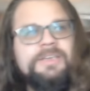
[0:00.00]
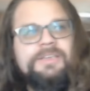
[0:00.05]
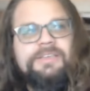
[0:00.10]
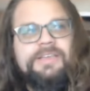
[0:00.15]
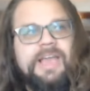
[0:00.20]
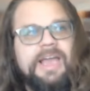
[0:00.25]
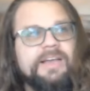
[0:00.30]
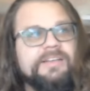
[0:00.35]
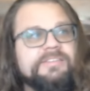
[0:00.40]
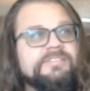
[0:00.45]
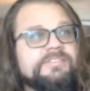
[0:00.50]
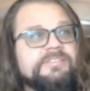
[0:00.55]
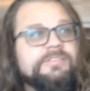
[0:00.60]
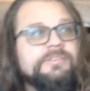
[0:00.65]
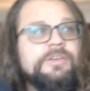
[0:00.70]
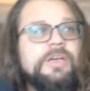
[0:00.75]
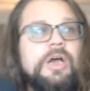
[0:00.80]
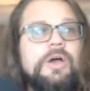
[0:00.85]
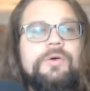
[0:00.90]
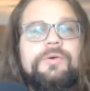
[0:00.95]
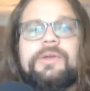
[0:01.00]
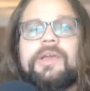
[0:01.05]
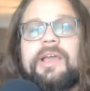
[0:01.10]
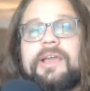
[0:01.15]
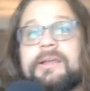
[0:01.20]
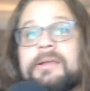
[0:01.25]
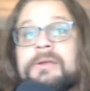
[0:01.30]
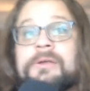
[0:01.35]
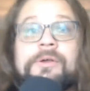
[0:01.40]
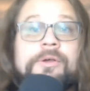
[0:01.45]
Yes.
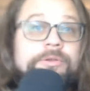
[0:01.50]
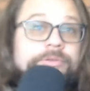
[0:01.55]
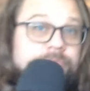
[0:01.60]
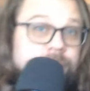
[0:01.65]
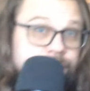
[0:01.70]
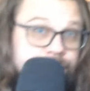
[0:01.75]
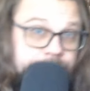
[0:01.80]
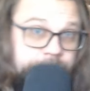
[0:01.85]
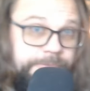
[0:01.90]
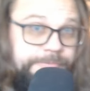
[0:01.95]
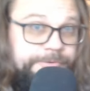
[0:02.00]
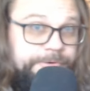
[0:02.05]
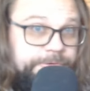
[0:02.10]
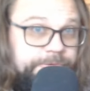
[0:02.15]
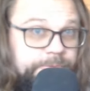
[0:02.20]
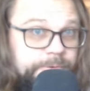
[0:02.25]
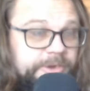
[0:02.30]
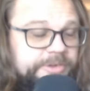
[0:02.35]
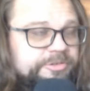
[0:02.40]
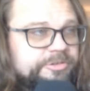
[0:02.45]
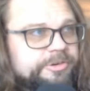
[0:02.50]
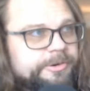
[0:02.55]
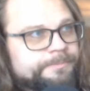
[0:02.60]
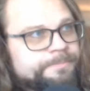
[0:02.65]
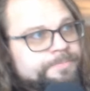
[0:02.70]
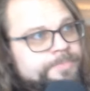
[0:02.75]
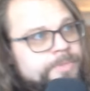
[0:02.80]
Okay, so for the first question.